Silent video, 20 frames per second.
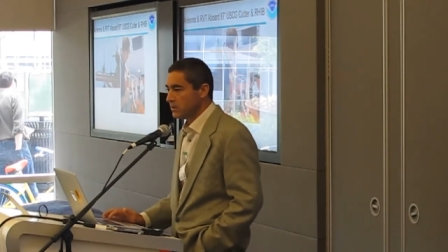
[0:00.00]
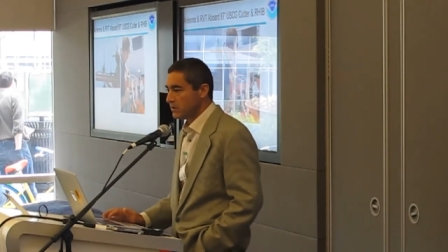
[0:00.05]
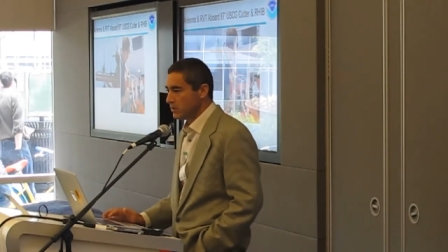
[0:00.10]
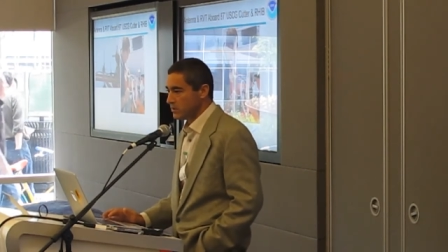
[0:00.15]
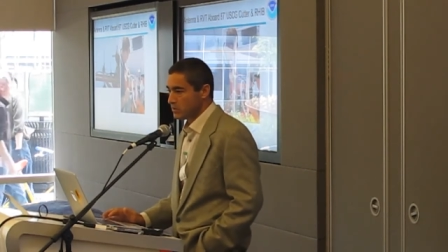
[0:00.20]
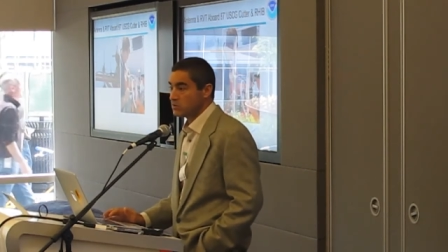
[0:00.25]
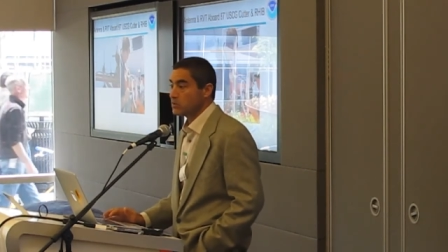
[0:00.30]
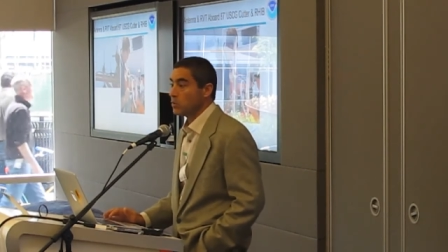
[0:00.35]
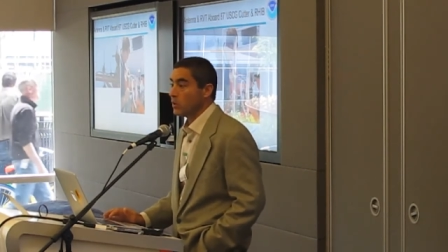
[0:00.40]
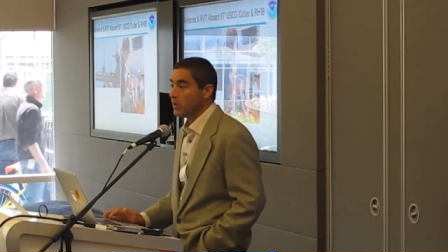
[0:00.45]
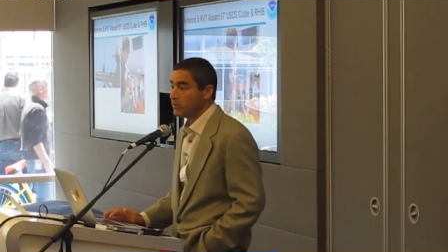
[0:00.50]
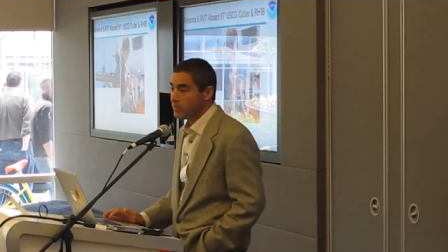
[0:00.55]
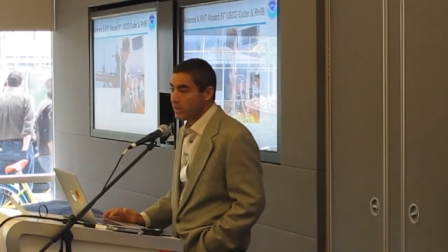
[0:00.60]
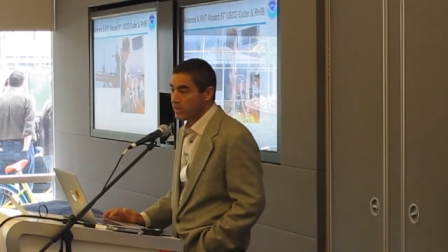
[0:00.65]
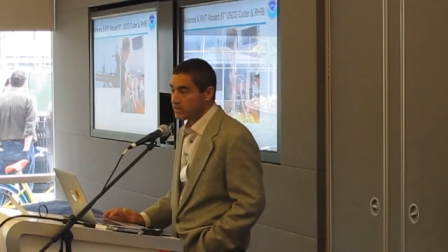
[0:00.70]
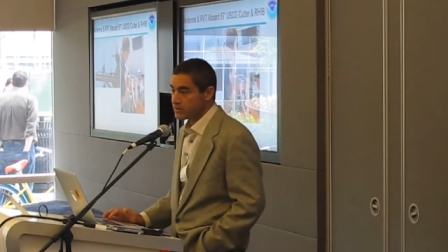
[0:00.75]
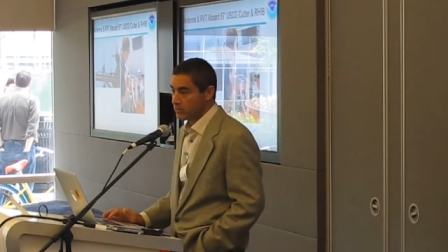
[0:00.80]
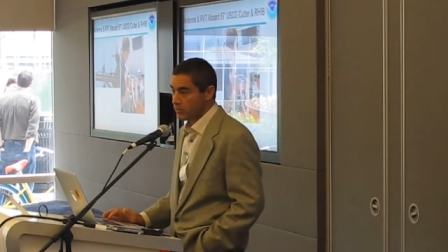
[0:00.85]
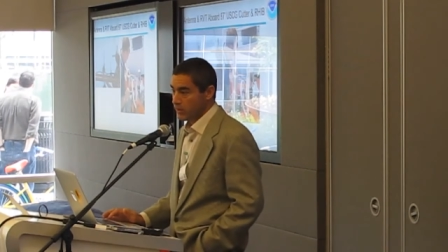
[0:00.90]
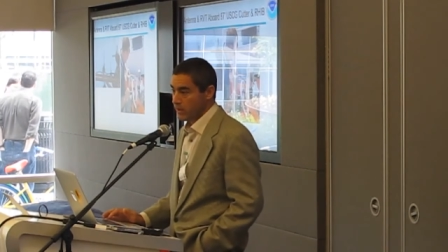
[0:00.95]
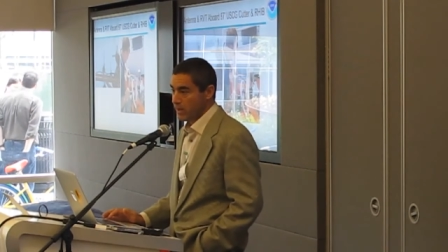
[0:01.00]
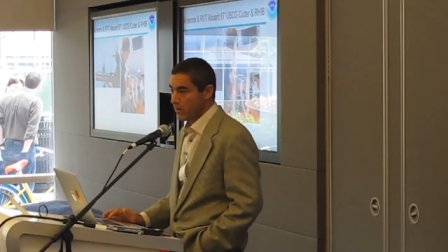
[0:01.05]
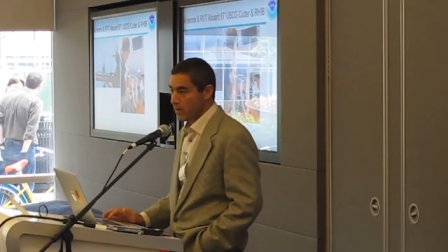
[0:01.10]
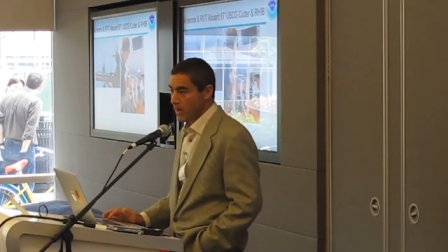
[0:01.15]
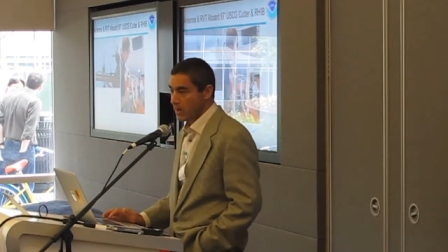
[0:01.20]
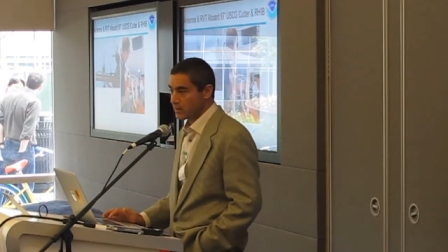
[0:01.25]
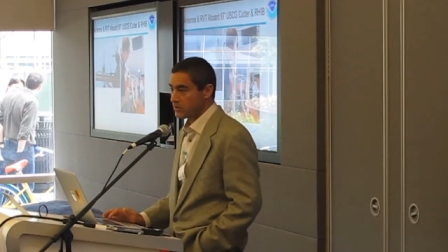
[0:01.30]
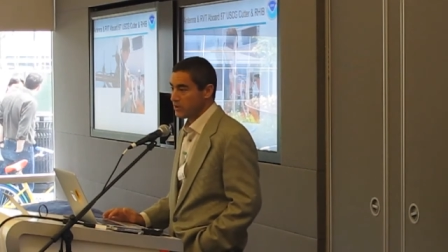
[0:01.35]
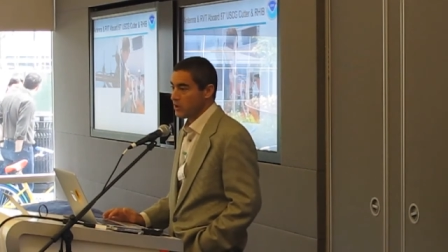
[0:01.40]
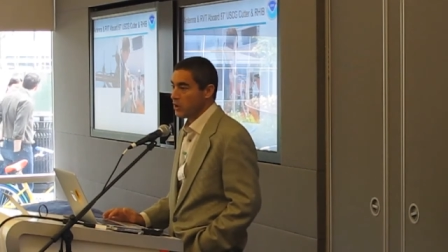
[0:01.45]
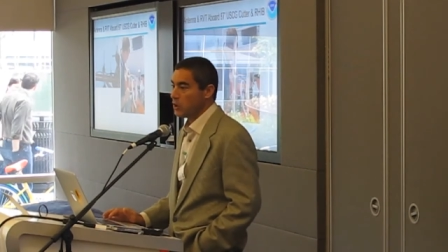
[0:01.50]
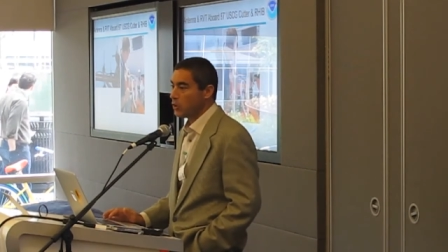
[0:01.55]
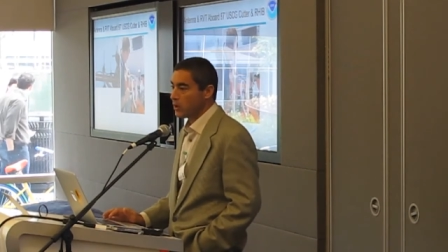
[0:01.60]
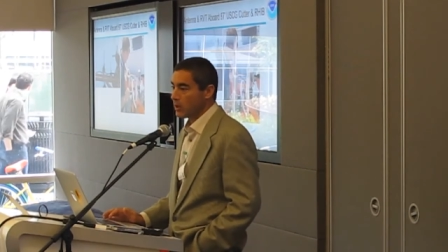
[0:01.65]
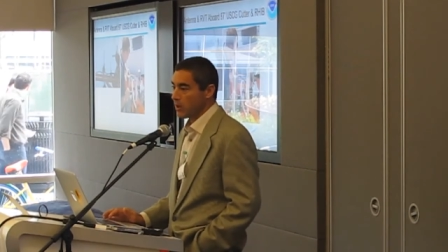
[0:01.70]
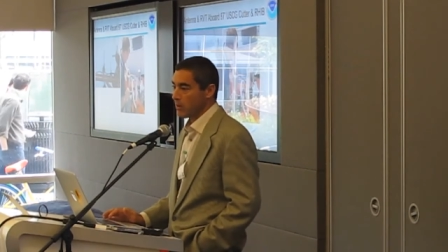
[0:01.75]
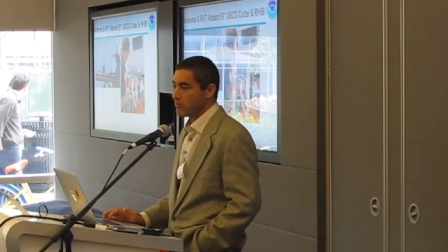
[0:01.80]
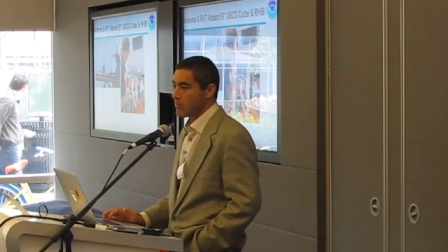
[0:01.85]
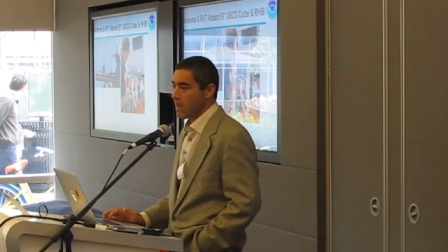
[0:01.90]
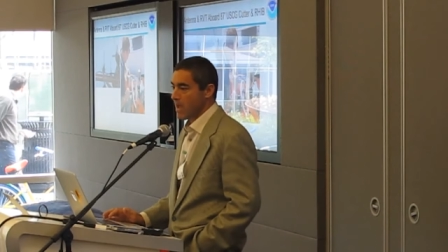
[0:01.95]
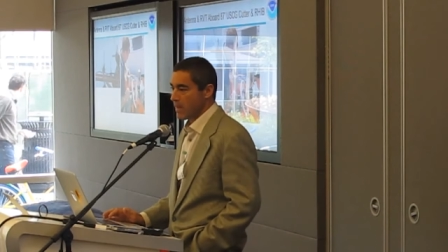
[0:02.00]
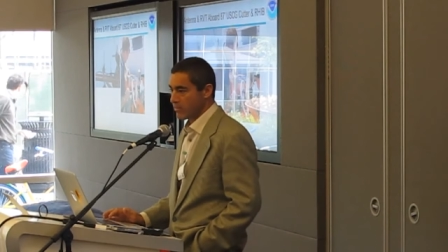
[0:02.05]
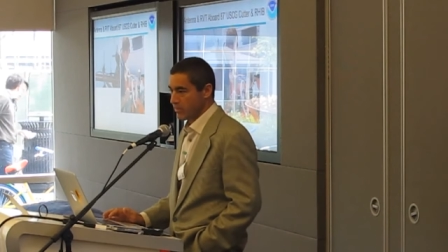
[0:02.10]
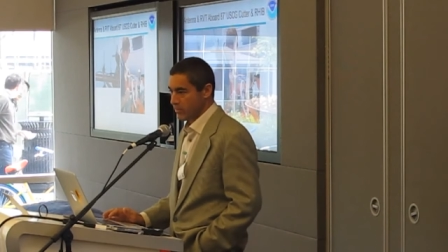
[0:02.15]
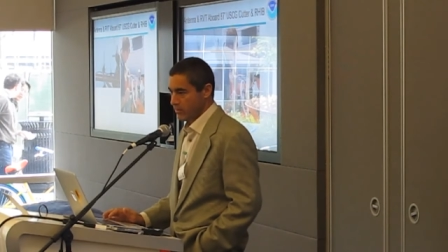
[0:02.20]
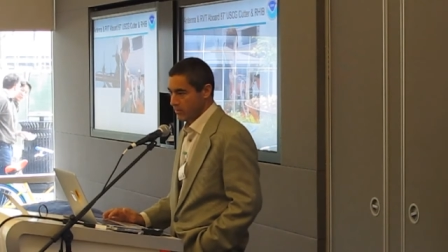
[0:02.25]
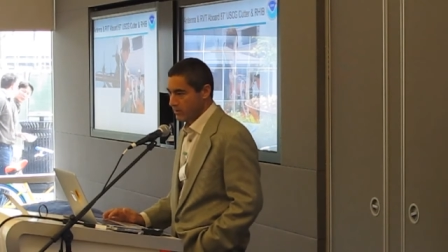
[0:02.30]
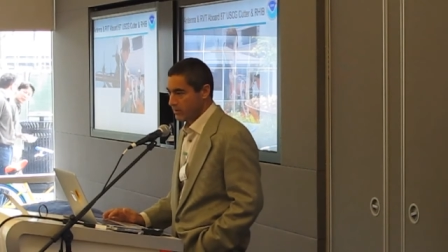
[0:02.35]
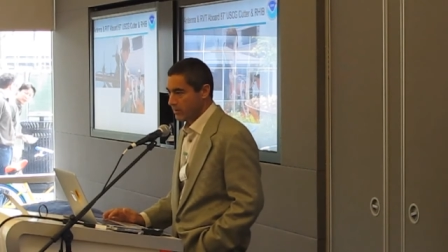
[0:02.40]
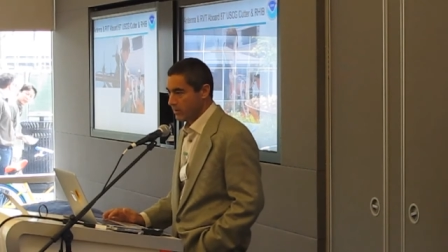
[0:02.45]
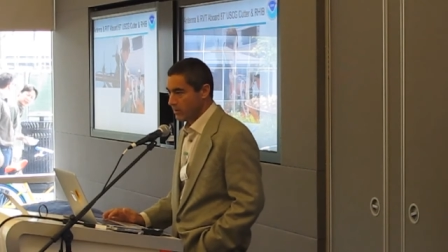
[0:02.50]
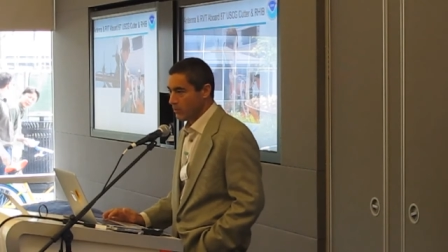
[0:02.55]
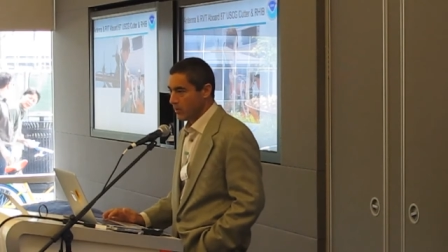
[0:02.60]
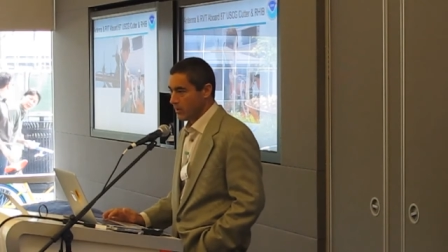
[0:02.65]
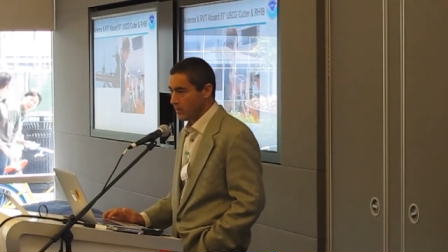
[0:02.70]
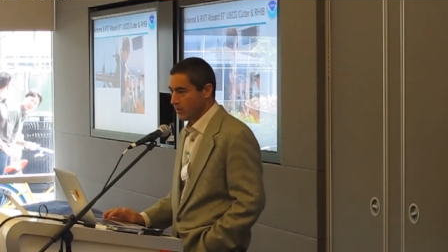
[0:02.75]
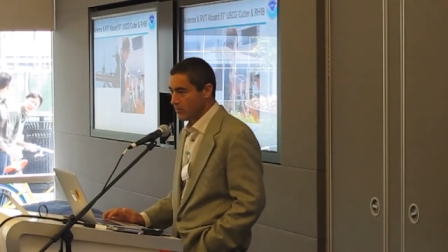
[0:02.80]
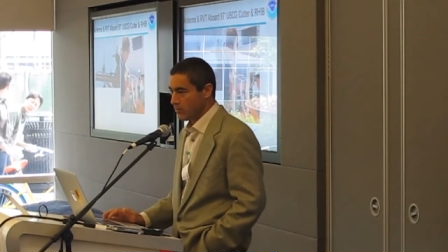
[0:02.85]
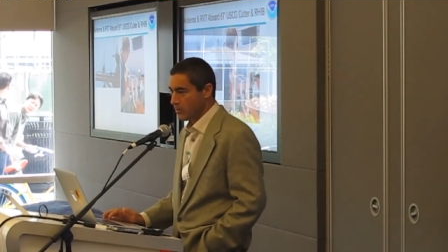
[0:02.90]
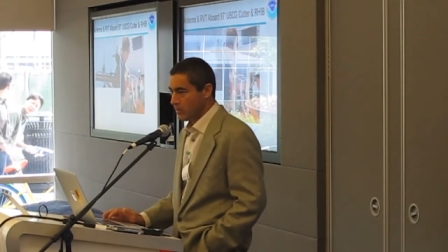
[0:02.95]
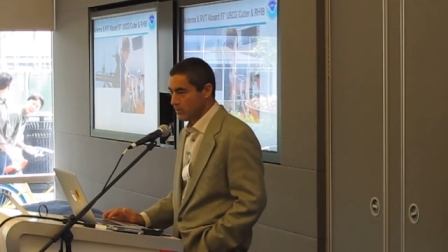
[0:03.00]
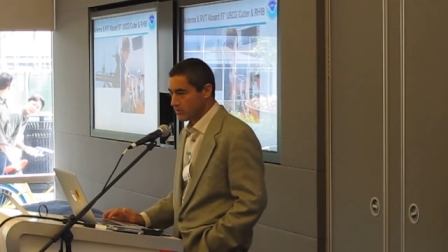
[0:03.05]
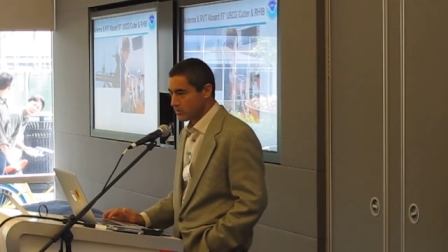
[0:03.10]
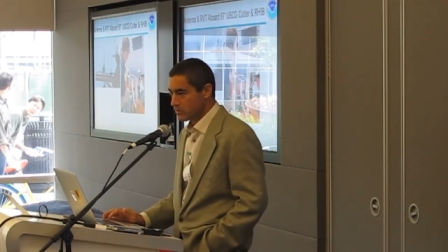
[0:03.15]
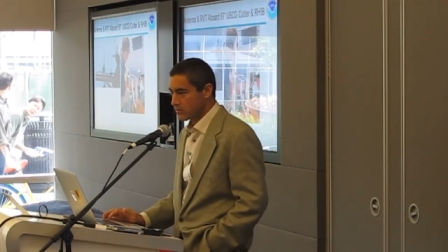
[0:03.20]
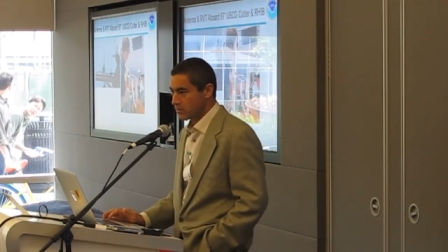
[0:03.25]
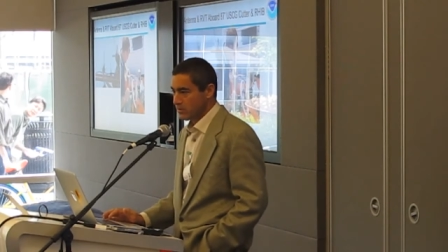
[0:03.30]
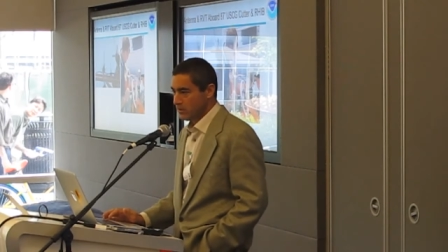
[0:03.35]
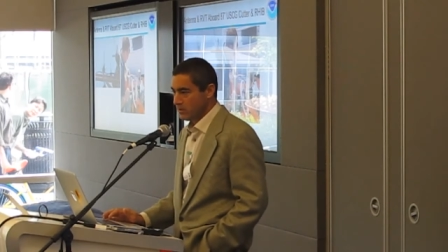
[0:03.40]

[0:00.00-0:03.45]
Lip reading: There was one bus where they were actually cooking against on one of the boats.